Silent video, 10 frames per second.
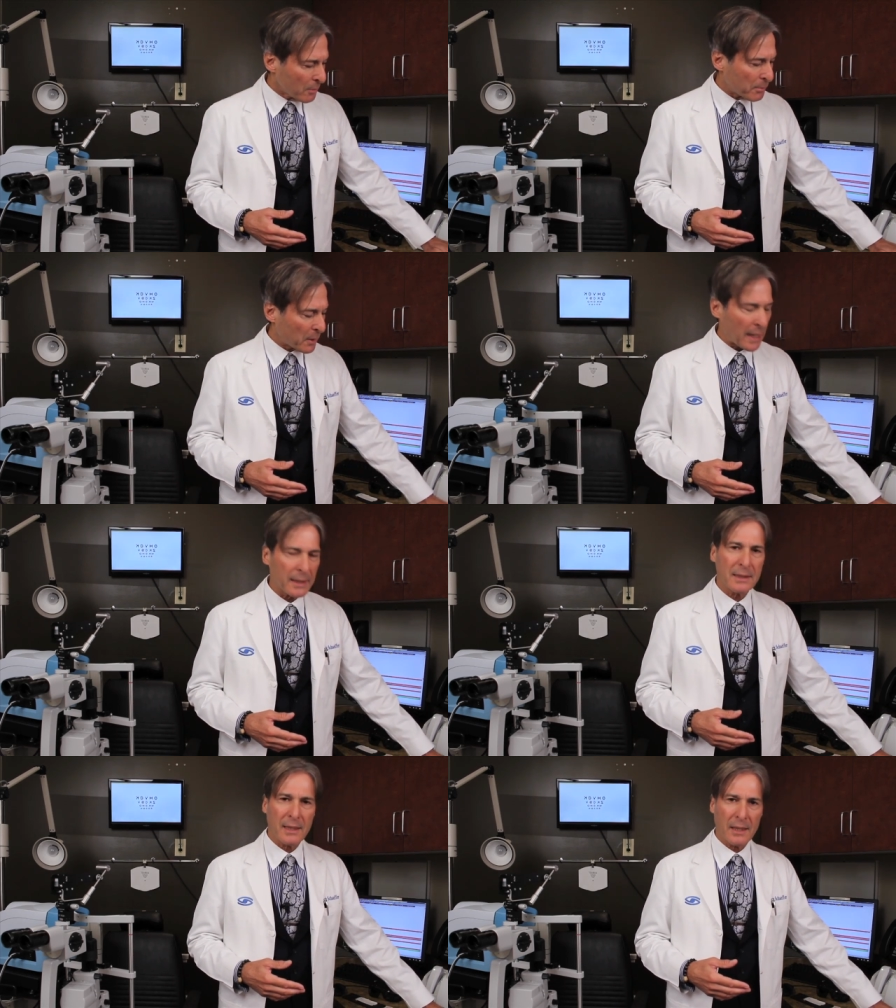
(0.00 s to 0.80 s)
But I
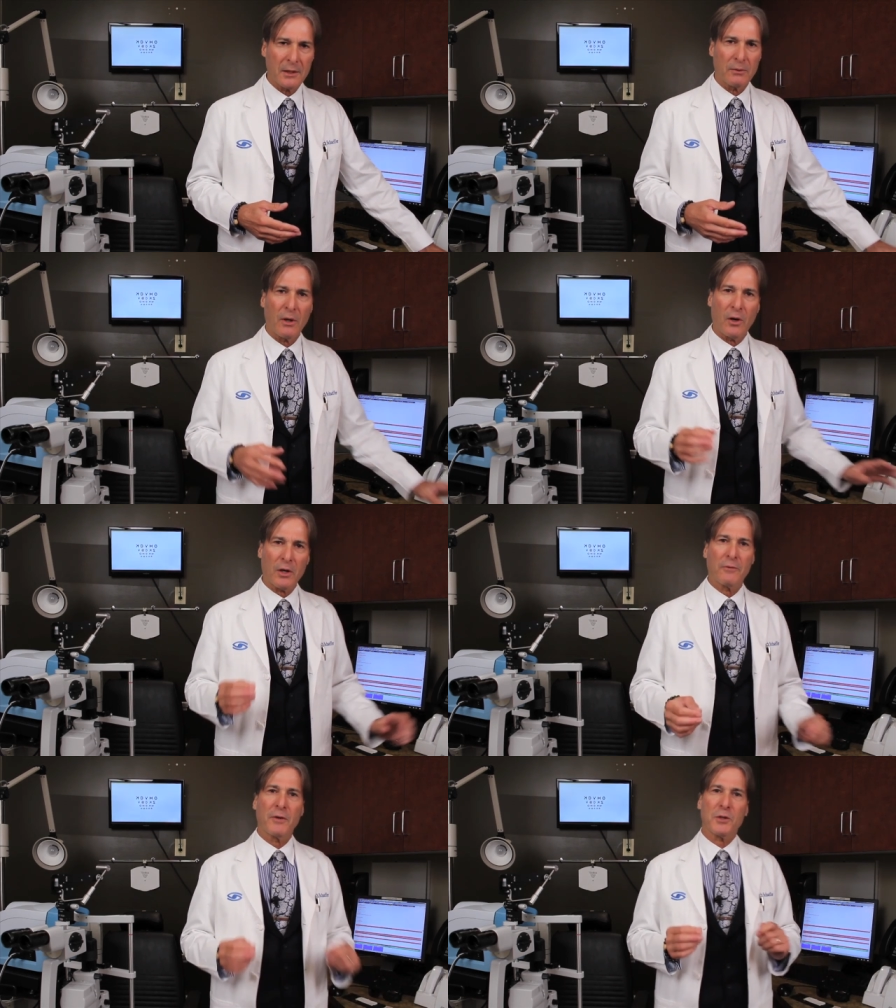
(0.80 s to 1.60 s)
can tell you,
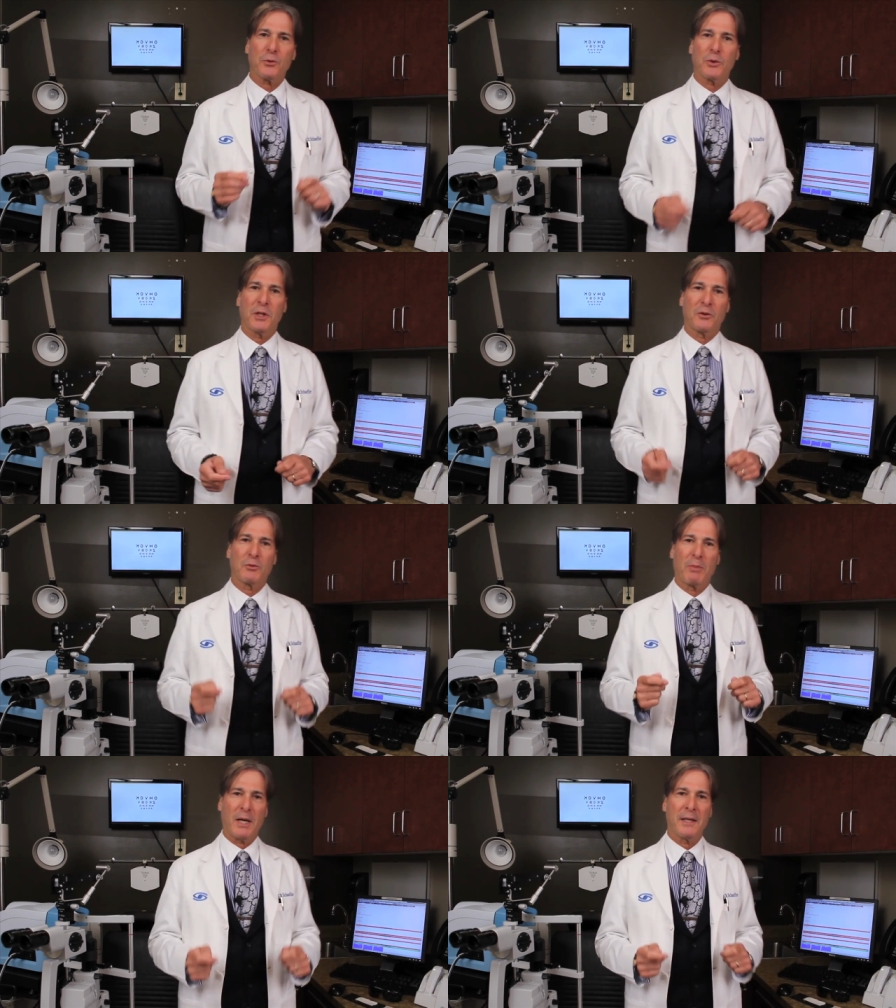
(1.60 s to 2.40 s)
artificial tears
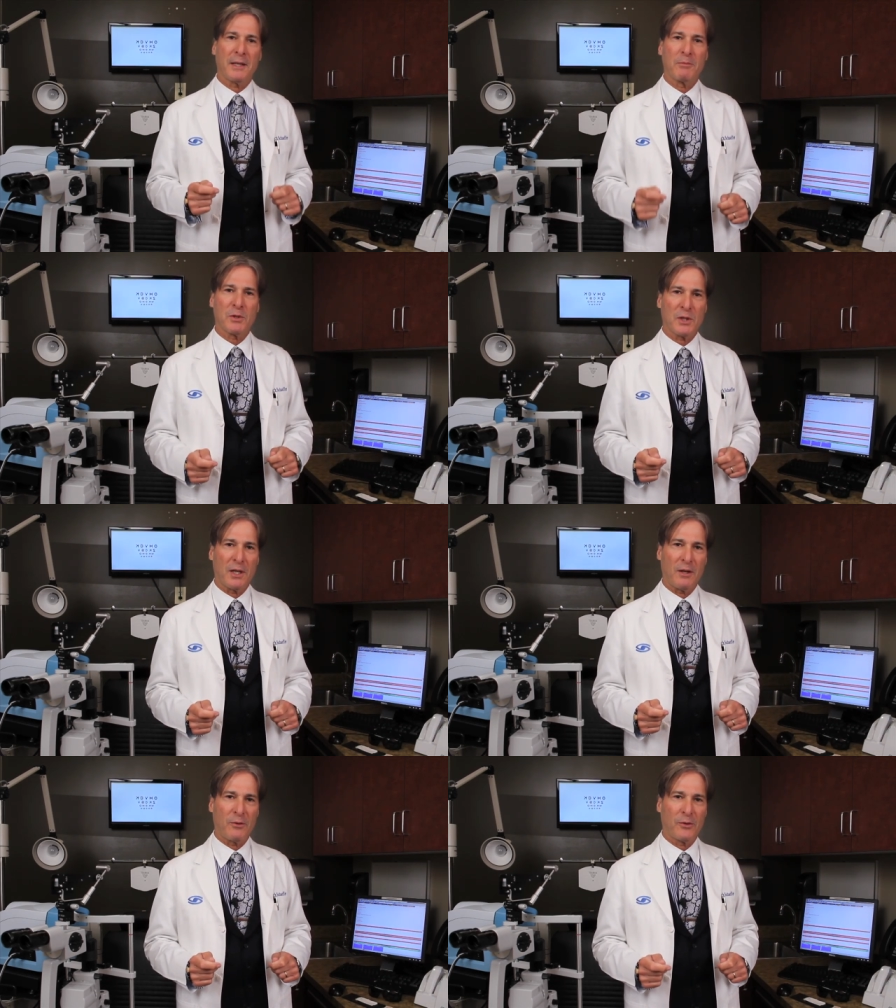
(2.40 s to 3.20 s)
by
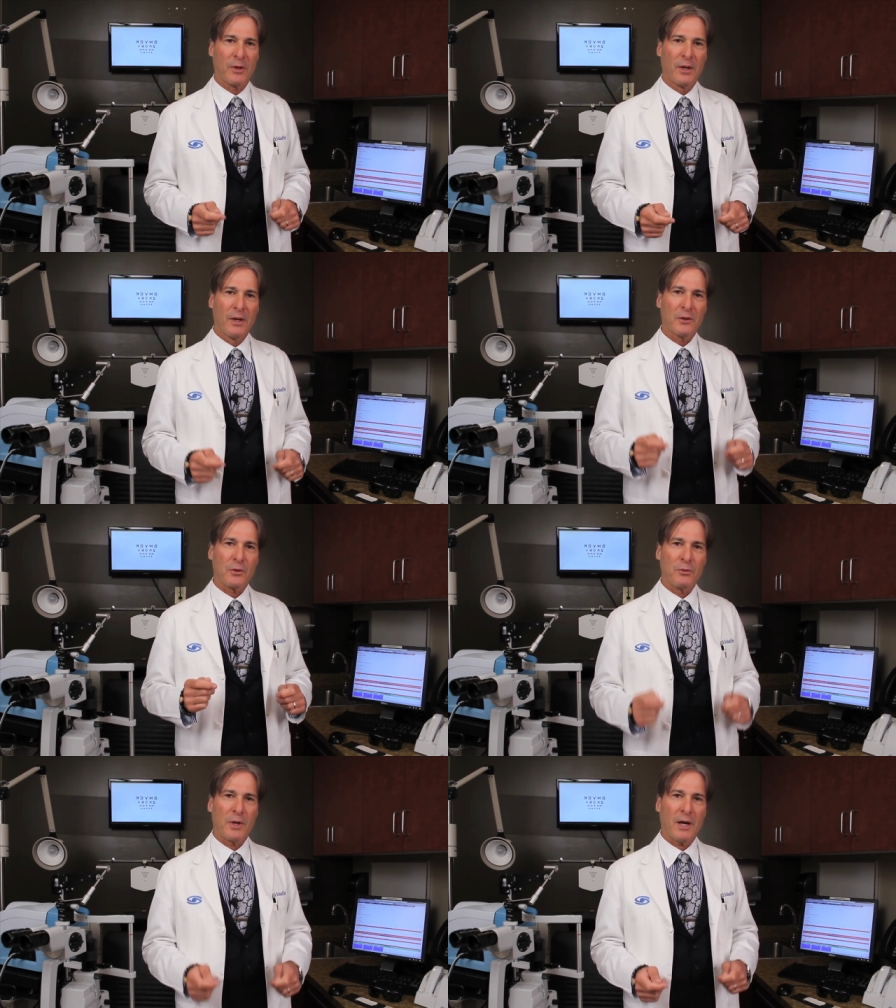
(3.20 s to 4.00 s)
themselves
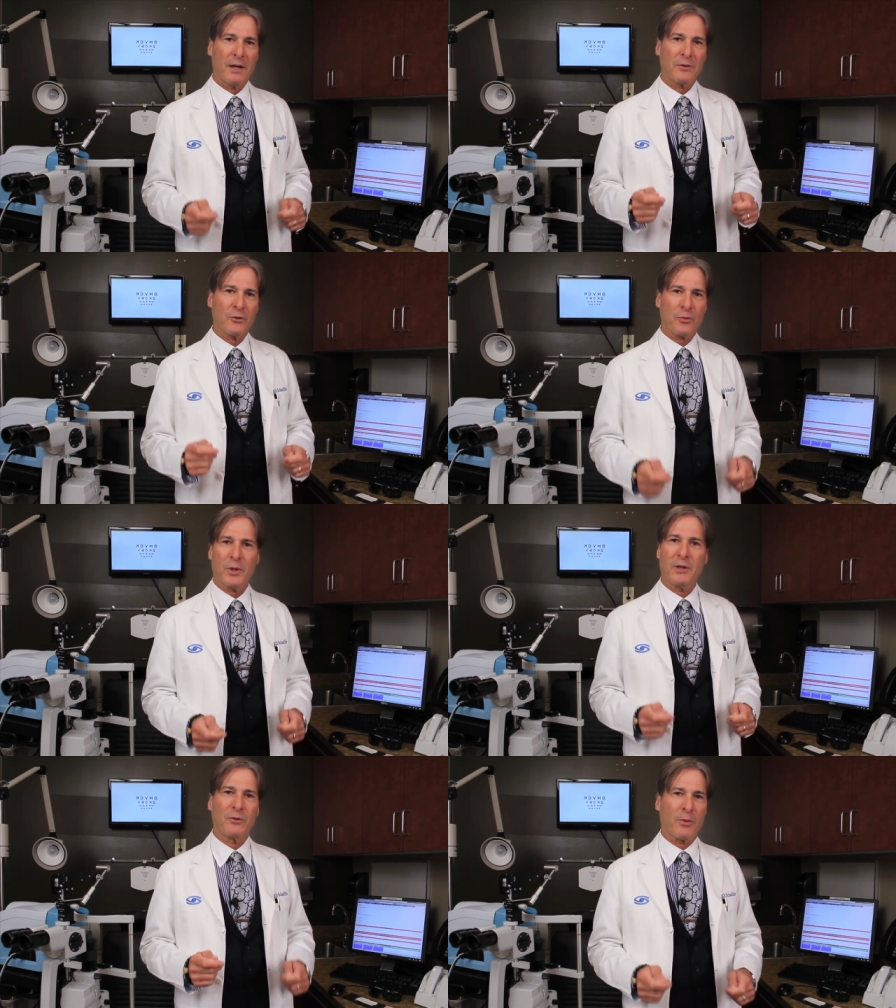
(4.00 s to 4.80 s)
do not
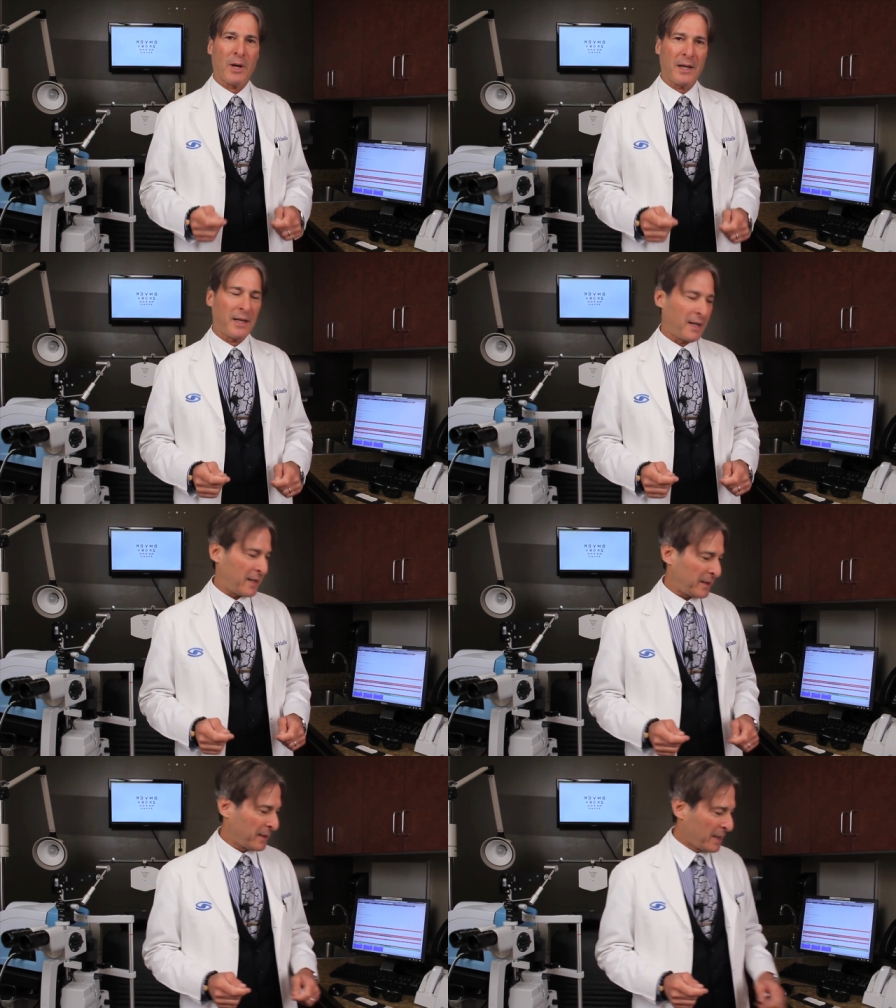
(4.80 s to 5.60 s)
treat dry
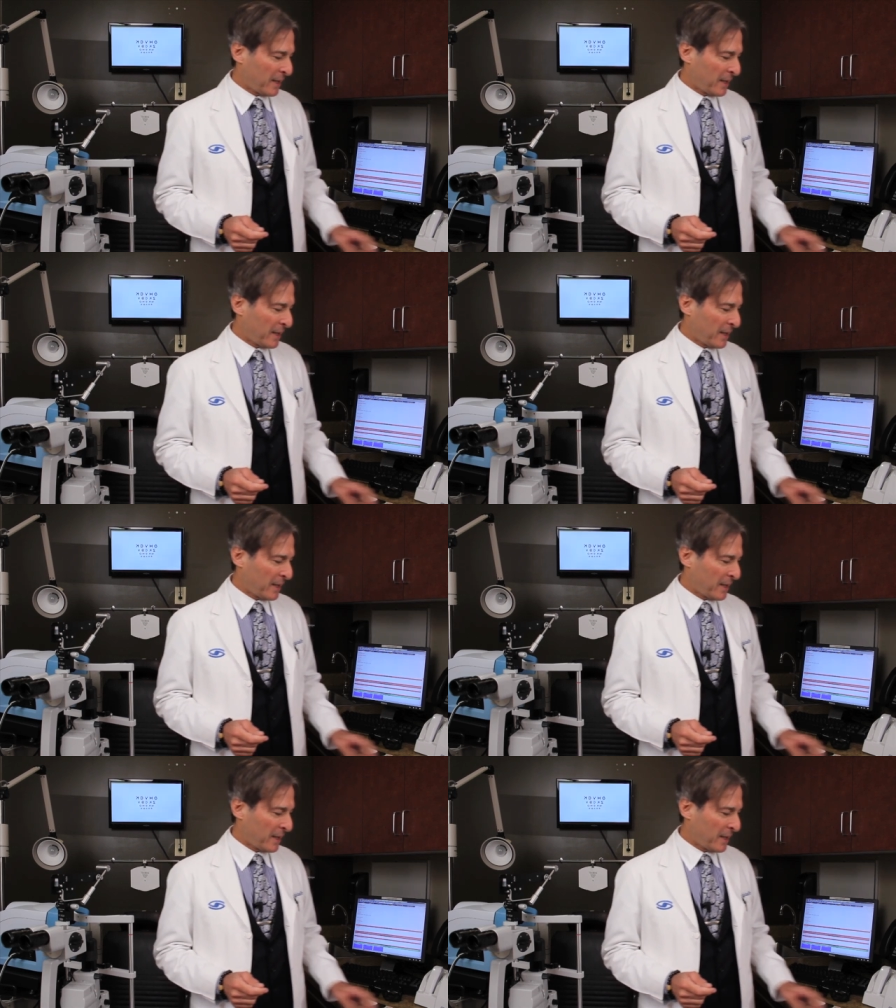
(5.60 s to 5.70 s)
eye.